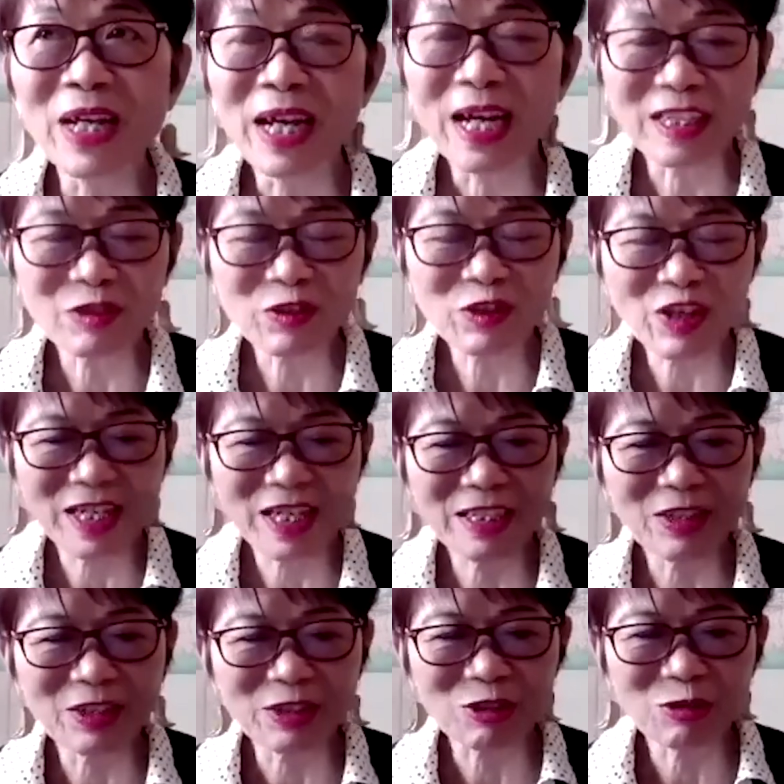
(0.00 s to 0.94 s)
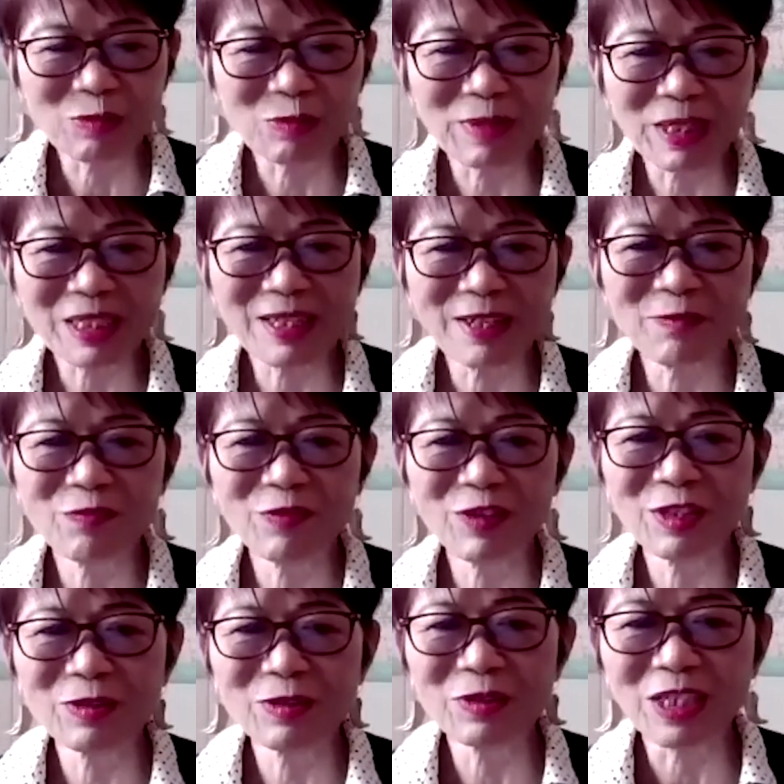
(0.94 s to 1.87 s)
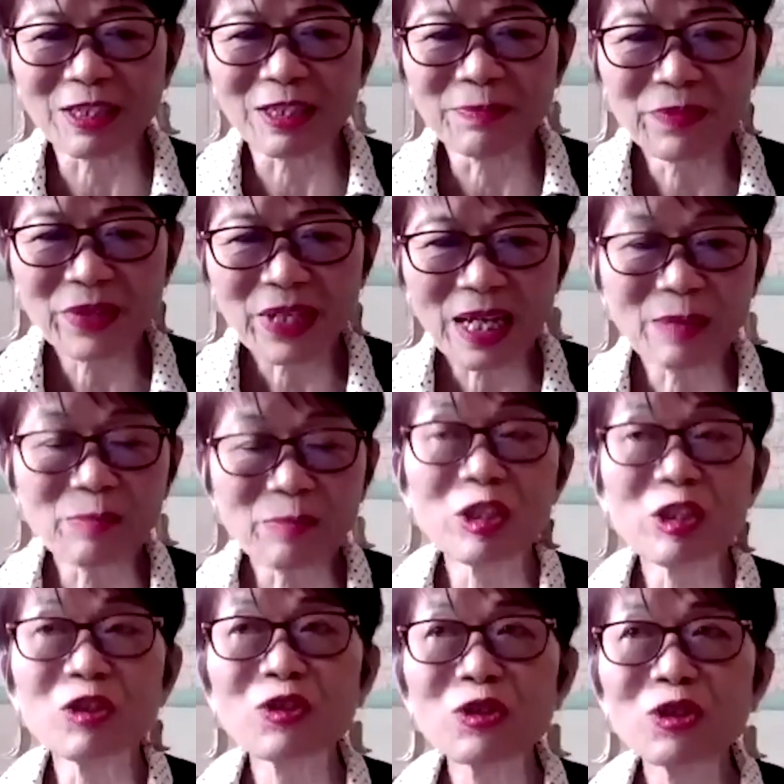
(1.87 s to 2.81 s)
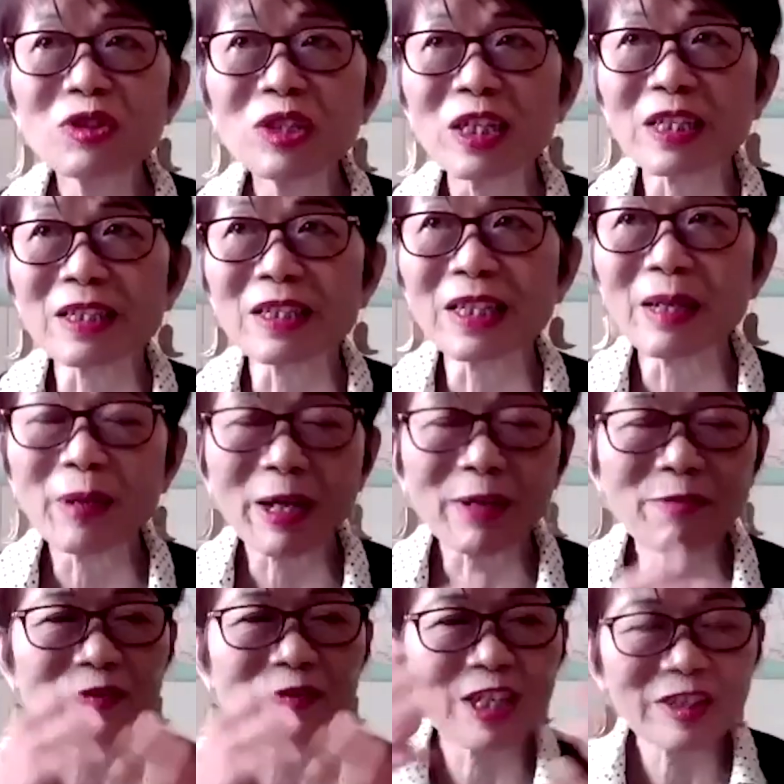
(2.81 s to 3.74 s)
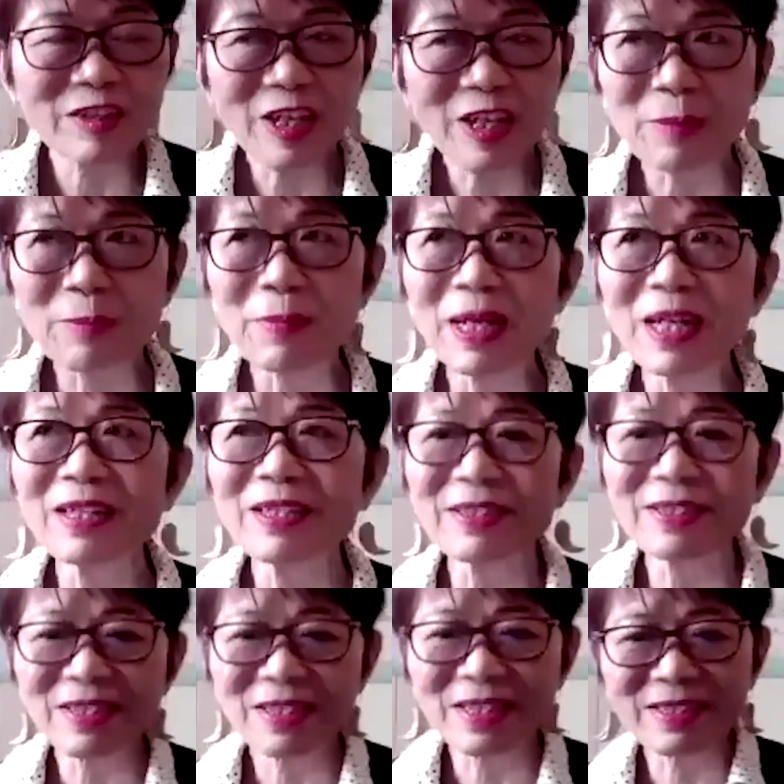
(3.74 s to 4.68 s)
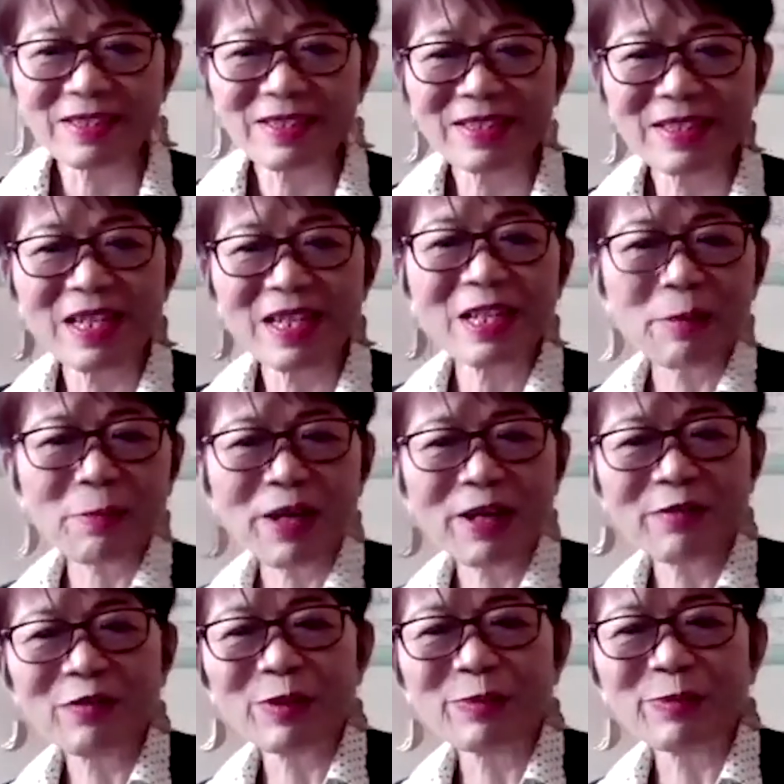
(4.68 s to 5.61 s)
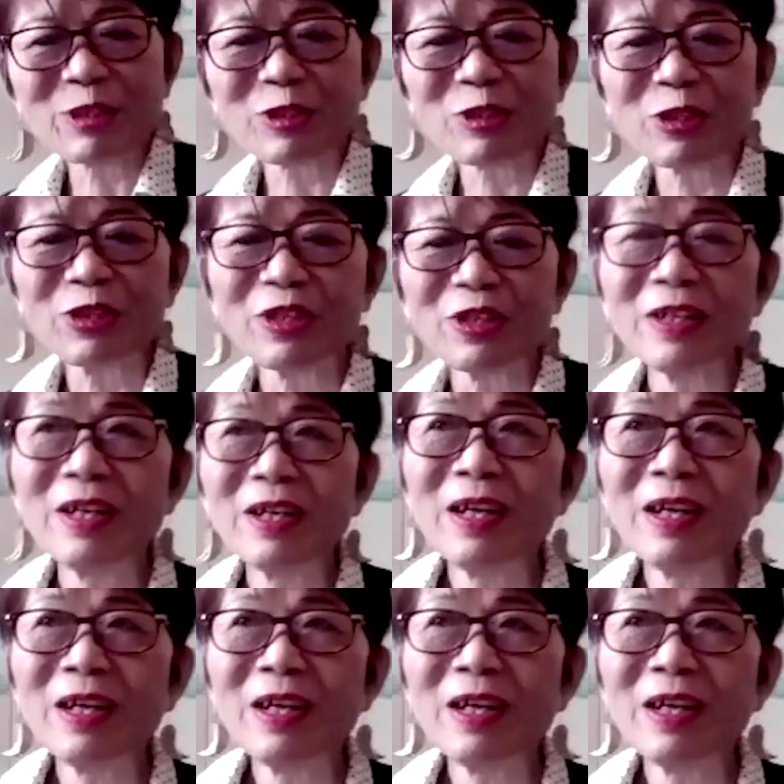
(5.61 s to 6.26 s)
I try not to make them feel that I'm intruding them. I'm wearing a mask and stand apart from the door.